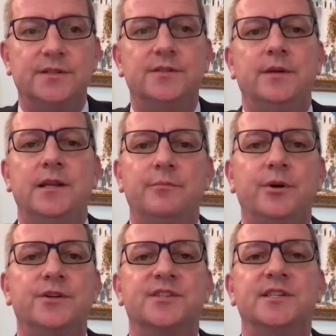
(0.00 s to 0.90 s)
to
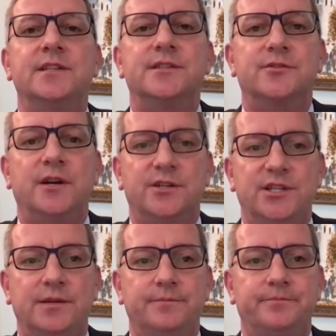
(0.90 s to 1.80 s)
in-person
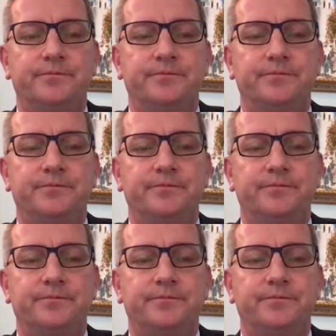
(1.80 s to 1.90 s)
instruction.